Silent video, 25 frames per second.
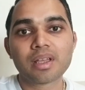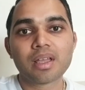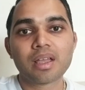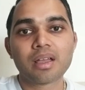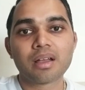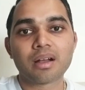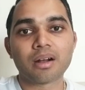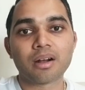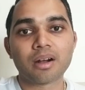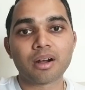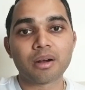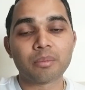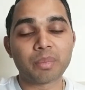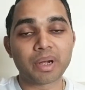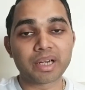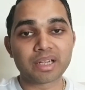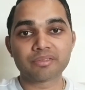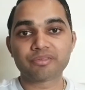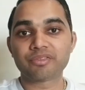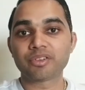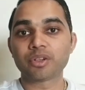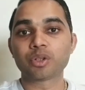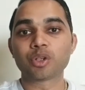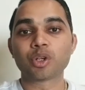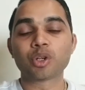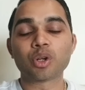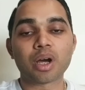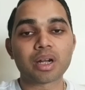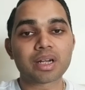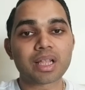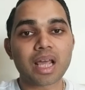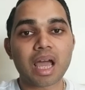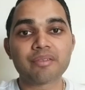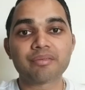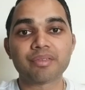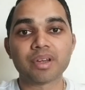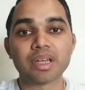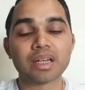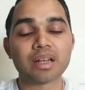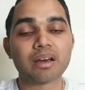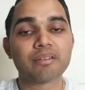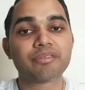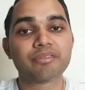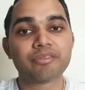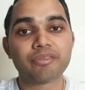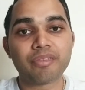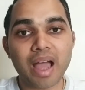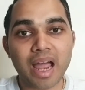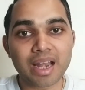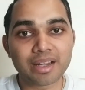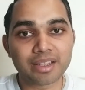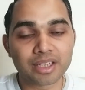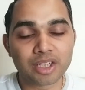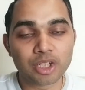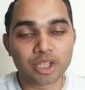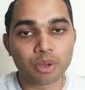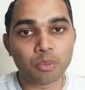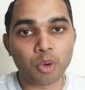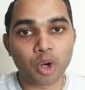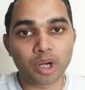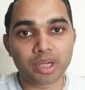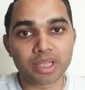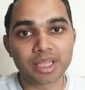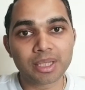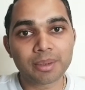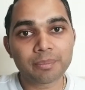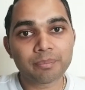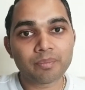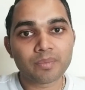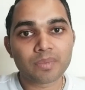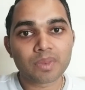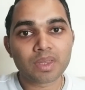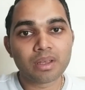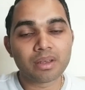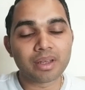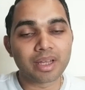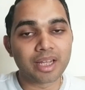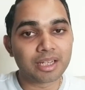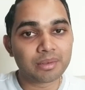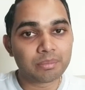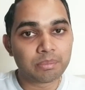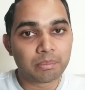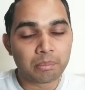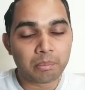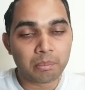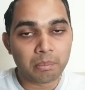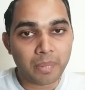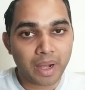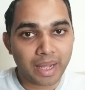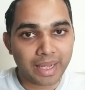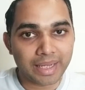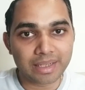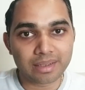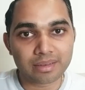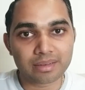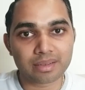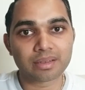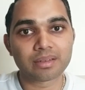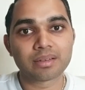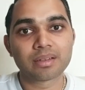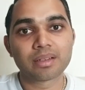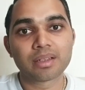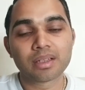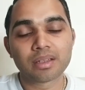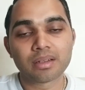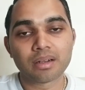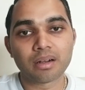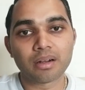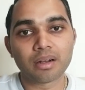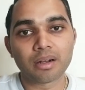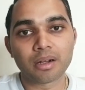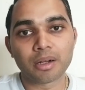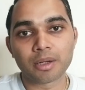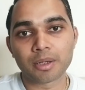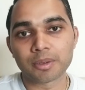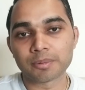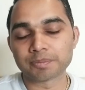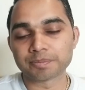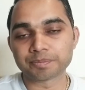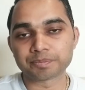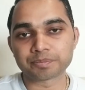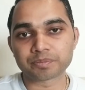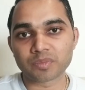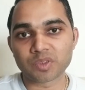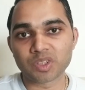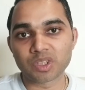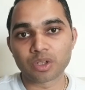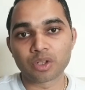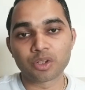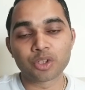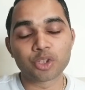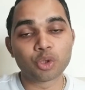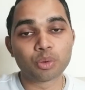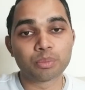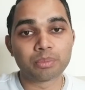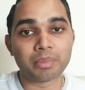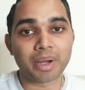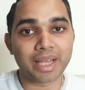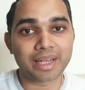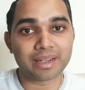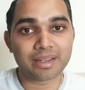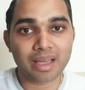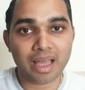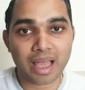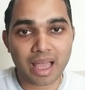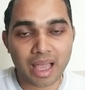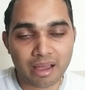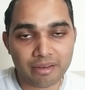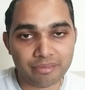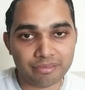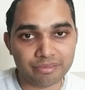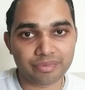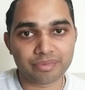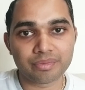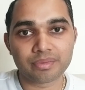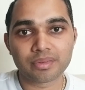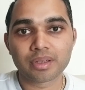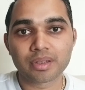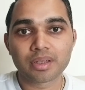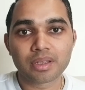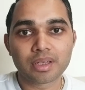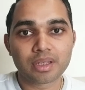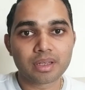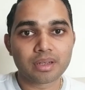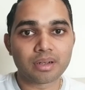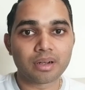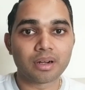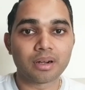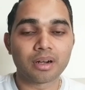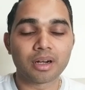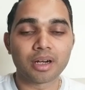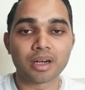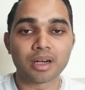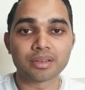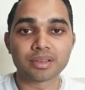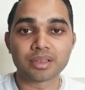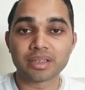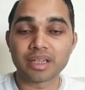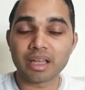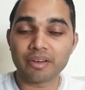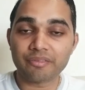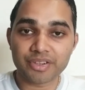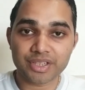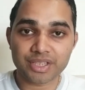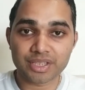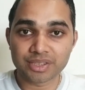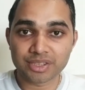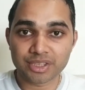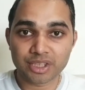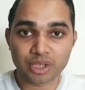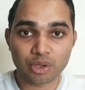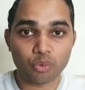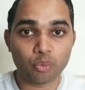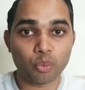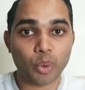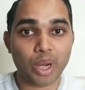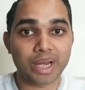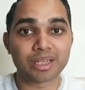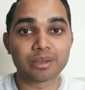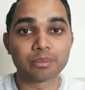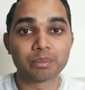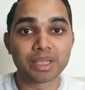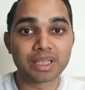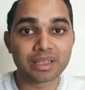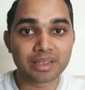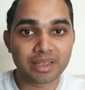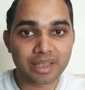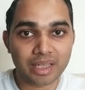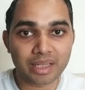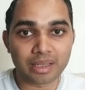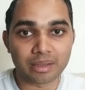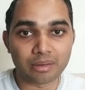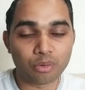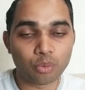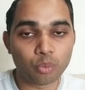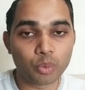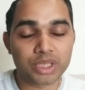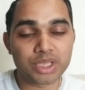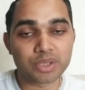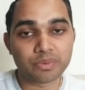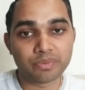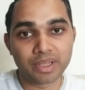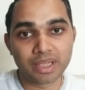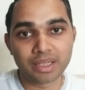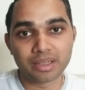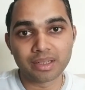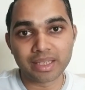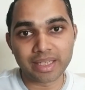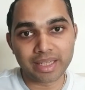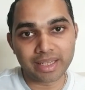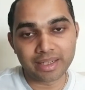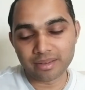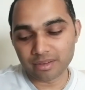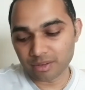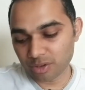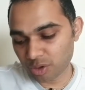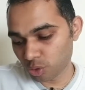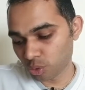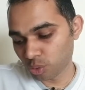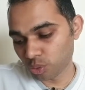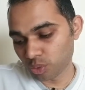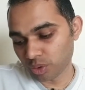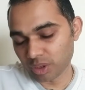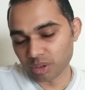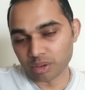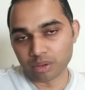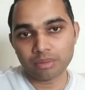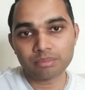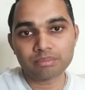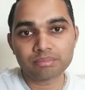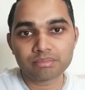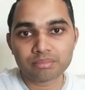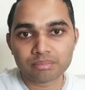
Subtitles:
But if you do not have enough fat in your body, it might, you might have the deficiency of vitamin K, which will lead to,